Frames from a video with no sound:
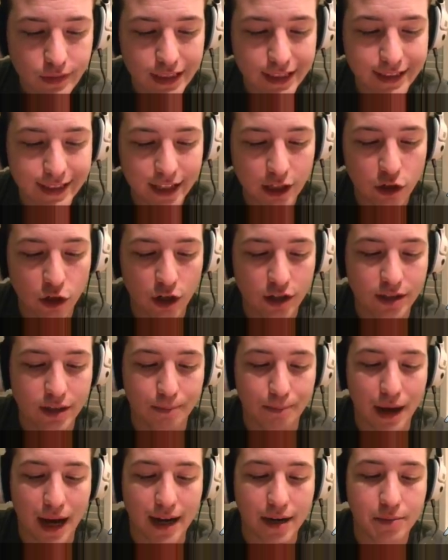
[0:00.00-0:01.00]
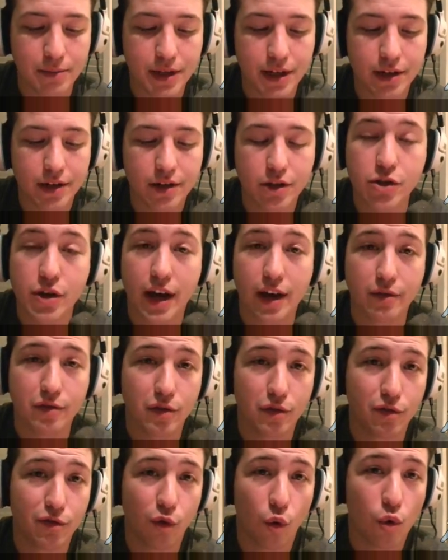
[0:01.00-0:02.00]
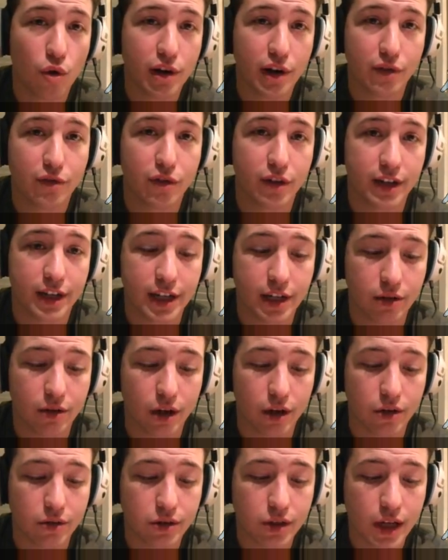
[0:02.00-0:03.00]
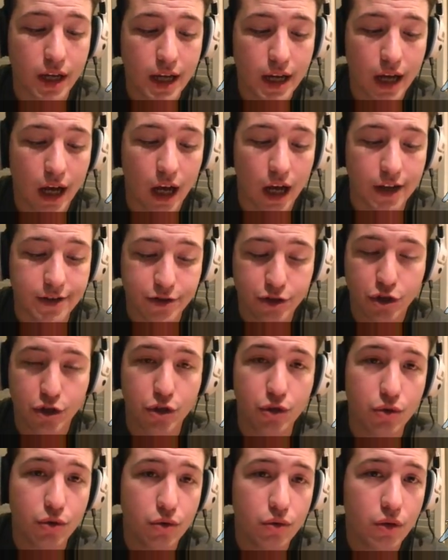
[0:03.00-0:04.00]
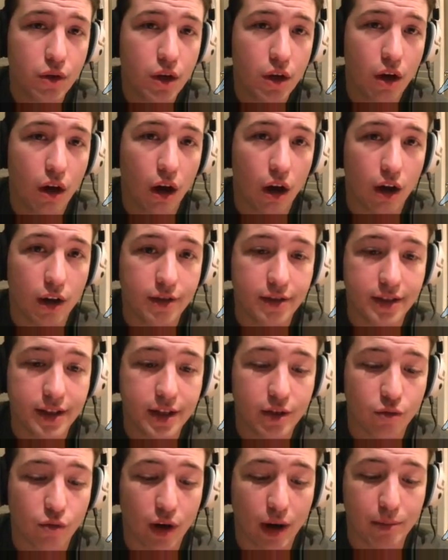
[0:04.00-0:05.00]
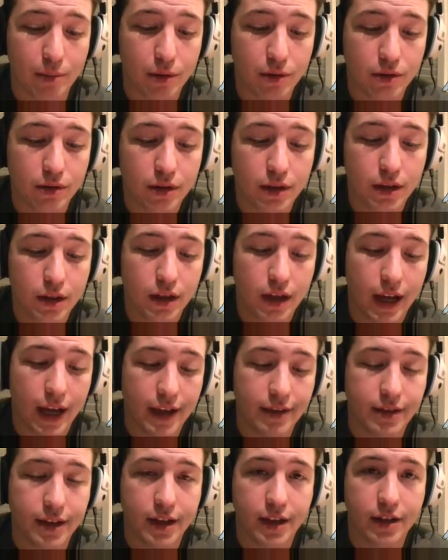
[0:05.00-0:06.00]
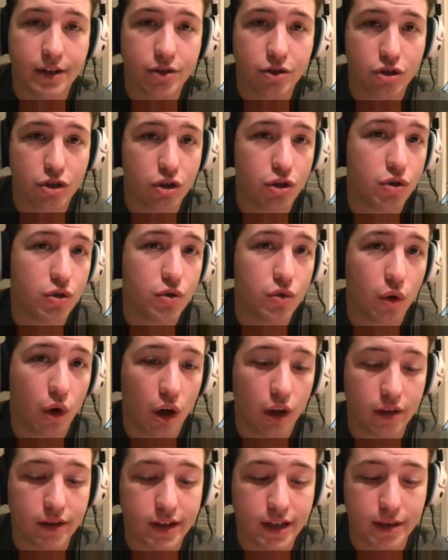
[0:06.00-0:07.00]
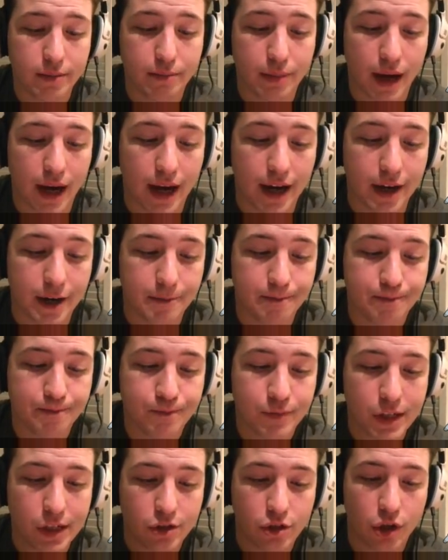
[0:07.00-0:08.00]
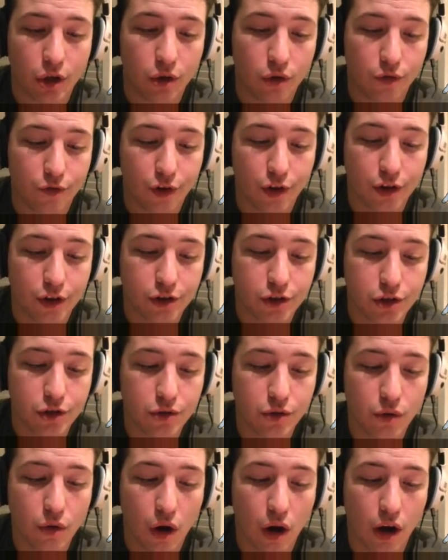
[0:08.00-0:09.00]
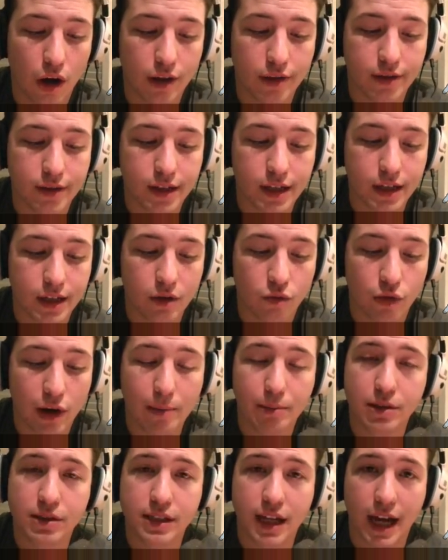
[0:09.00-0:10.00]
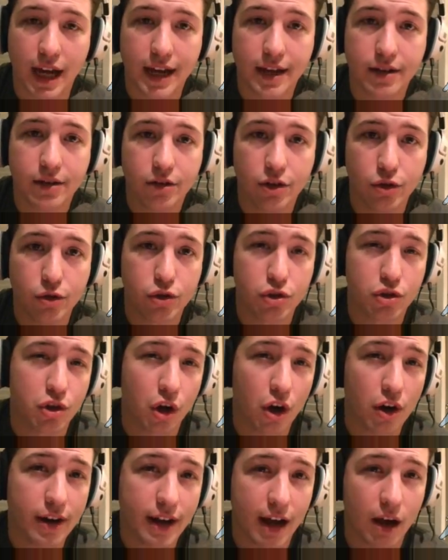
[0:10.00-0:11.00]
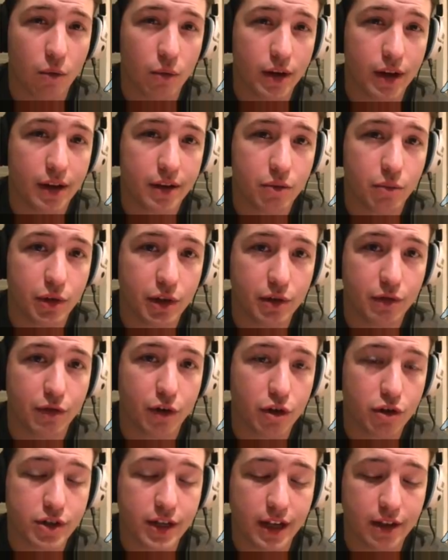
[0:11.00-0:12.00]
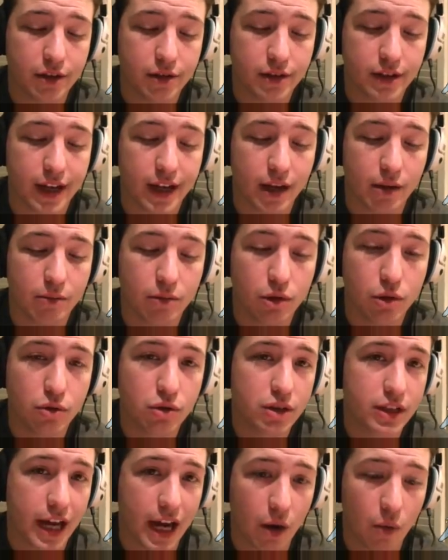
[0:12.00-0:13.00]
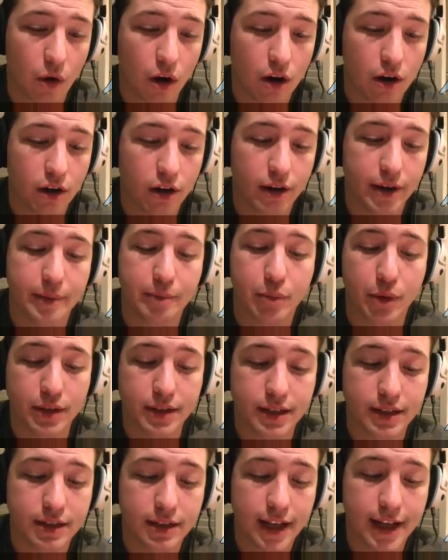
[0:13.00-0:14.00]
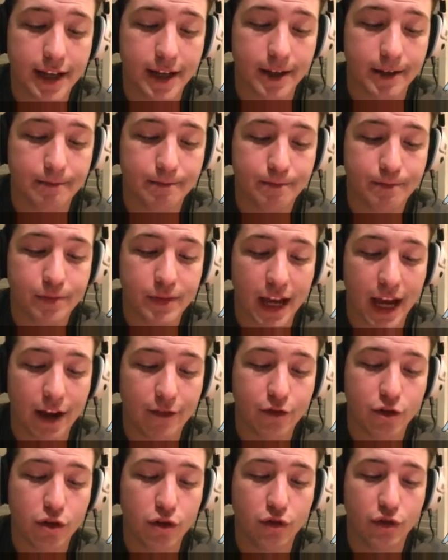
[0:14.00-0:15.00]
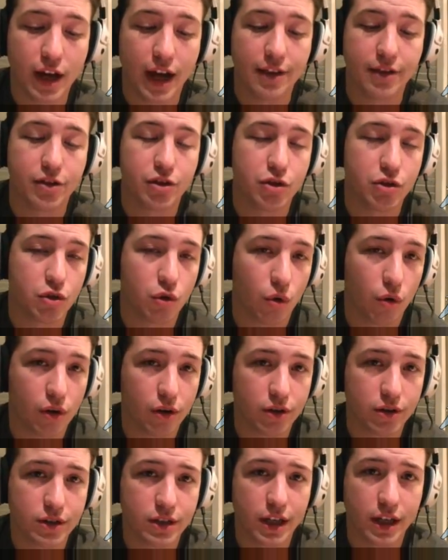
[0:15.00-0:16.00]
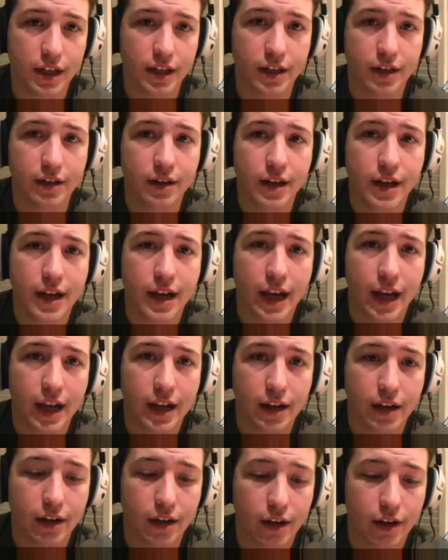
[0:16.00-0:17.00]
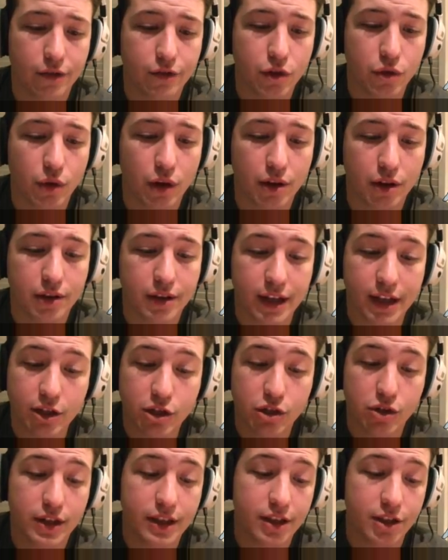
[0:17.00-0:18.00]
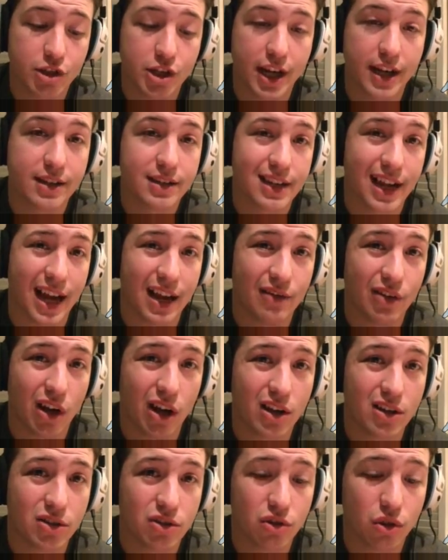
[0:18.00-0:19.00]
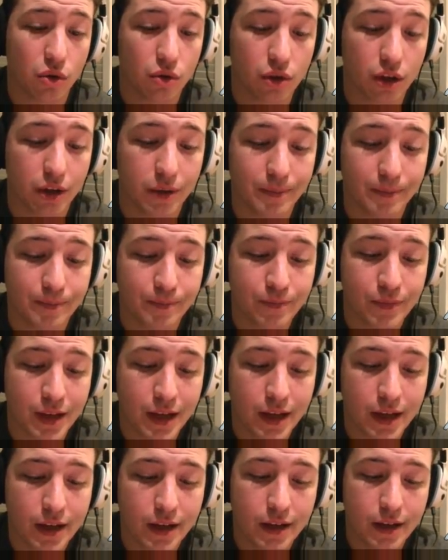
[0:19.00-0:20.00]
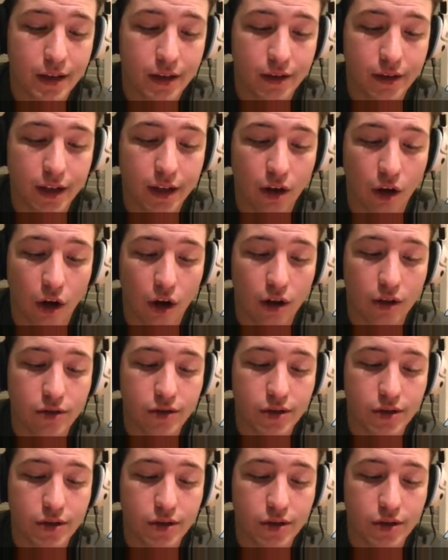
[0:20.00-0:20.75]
Then across the bottom here, you have 4 different heroes, 2 on the Rebel and then 2 on the Empire. So for the 2 on the Rebel side, you start out with, when you first download the game, Luke Skywalker and Princess Leia. After you've gotten the tutorials done and a few other things, you get the chance to have Han Solo. Then on